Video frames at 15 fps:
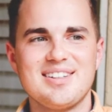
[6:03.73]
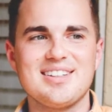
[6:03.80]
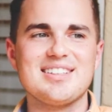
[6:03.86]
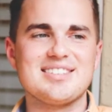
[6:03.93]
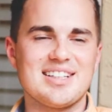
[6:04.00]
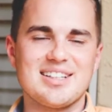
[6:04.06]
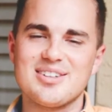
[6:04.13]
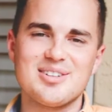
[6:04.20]
They
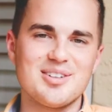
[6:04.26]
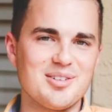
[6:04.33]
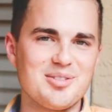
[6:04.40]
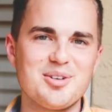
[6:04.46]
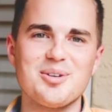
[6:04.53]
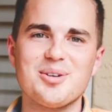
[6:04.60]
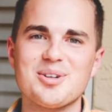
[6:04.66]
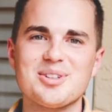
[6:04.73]
said,
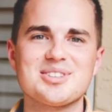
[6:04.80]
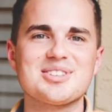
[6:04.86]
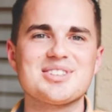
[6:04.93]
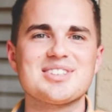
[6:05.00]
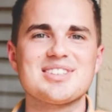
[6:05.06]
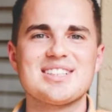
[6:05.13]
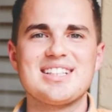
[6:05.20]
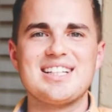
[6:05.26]
"Of course."
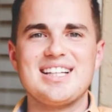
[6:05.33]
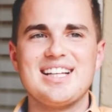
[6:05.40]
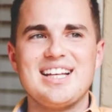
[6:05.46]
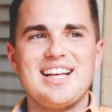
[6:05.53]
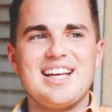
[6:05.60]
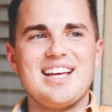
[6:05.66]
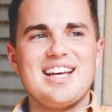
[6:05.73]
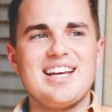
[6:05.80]

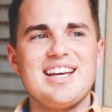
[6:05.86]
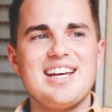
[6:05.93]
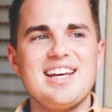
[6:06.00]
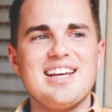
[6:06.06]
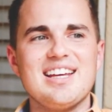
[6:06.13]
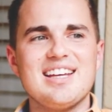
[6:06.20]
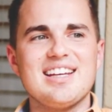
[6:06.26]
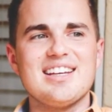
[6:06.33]

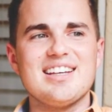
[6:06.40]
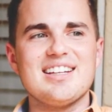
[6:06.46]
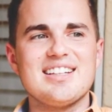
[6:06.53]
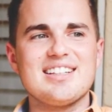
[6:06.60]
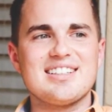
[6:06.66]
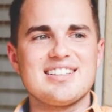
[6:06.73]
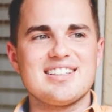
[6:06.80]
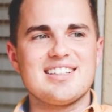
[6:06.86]
And
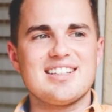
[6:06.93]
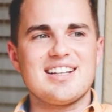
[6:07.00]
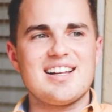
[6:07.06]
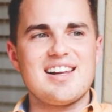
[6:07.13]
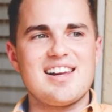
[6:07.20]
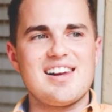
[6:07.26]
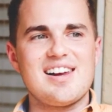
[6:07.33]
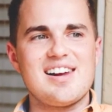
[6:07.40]

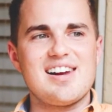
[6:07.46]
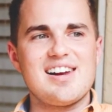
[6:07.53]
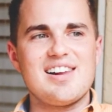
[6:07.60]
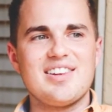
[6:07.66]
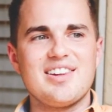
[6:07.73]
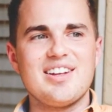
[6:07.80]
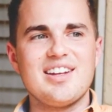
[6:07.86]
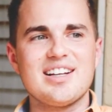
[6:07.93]

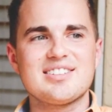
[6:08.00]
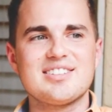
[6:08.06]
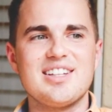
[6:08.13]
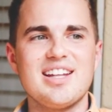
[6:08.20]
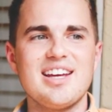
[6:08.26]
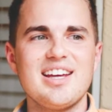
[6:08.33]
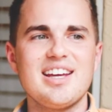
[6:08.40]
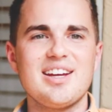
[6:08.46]
the next
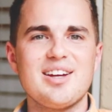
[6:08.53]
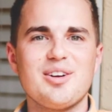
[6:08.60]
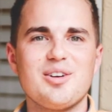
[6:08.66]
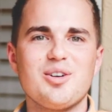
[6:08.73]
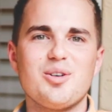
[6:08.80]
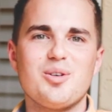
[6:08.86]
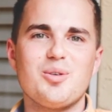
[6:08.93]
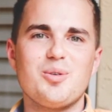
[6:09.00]
day,
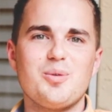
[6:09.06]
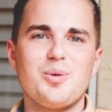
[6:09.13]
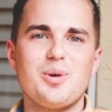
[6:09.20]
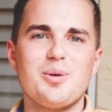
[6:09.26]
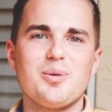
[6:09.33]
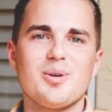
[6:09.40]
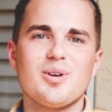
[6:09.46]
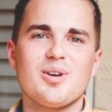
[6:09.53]

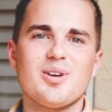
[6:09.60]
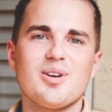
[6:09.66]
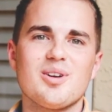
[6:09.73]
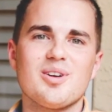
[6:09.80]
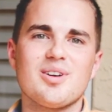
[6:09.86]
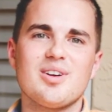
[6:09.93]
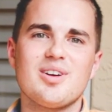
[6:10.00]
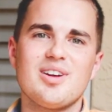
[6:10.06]
we
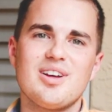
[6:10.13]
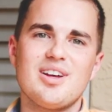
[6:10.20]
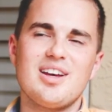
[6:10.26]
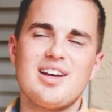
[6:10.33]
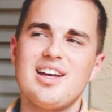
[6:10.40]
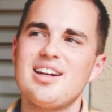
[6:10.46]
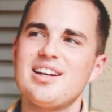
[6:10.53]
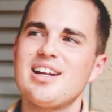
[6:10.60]
were
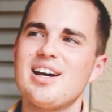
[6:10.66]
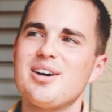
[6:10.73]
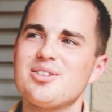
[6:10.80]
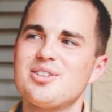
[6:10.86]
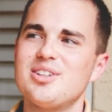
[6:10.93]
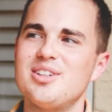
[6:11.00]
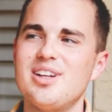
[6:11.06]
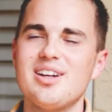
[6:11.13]
headed
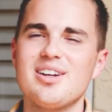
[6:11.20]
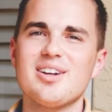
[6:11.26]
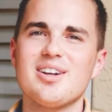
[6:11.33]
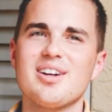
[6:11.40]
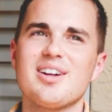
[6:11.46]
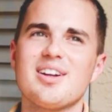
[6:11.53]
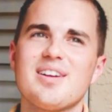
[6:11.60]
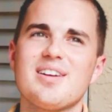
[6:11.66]
out to
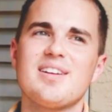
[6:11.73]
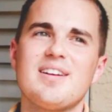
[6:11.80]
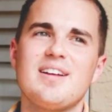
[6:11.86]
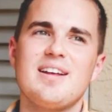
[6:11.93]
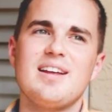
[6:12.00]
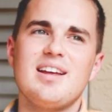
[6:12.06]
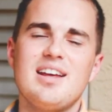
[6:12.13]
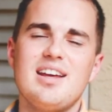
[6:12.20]
dinner,
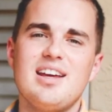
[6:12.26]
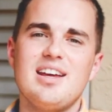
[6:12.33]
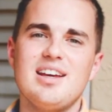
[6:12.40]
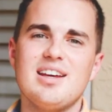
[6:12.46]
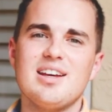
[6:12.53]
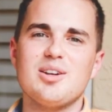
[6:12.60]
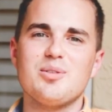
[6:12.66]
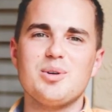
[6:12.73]

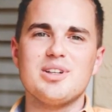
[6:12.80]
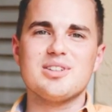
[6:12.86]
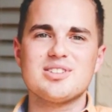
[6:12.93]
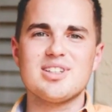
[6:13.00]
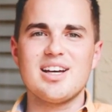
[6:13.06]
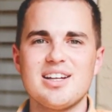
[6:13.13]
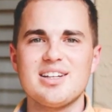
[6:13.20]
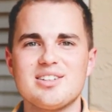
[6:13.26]
and we
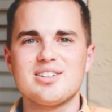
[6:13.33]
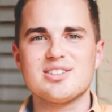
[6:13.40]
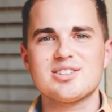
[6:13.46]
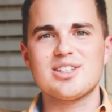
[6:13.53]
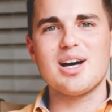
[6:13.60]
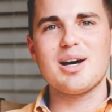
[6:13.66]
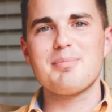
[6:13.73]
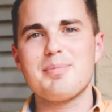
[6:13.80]
decided to
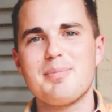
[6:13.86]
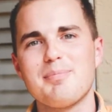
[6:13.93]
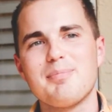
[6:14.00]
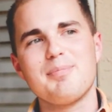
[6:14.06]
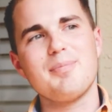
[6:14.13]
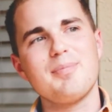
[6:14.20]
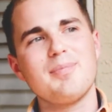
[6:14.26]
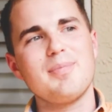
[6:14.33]
stop
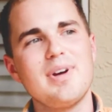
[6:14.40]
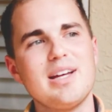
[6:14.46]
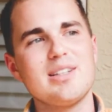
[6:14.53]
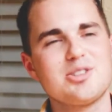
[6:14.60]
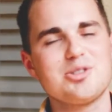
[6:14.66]
at